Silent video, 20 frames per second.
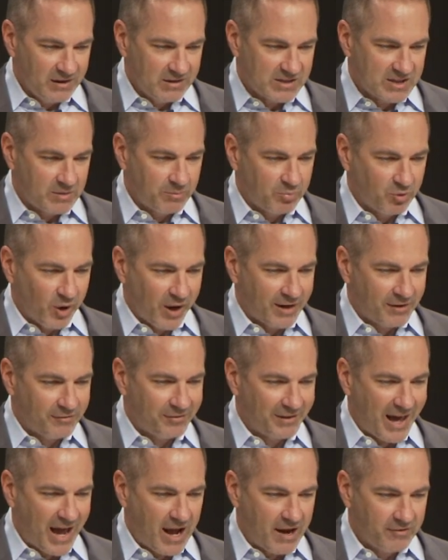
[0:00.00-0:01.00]
It's the bread of
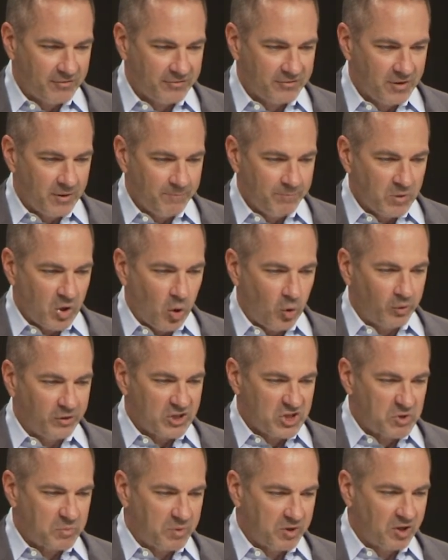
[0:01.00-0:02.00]
life.
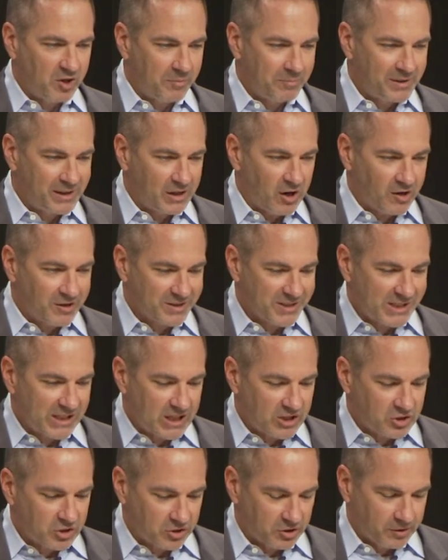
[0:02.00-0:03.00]
Holy Spirit, be our
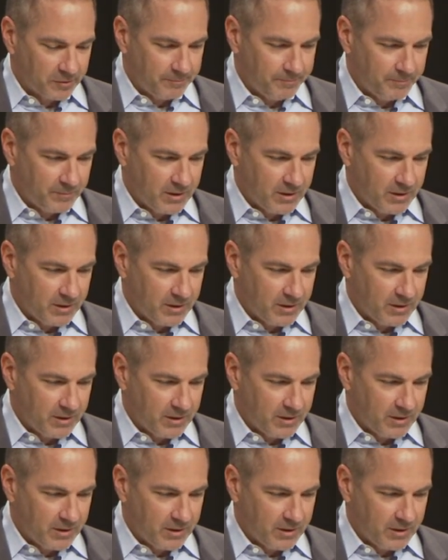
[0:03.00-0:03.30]
teacher.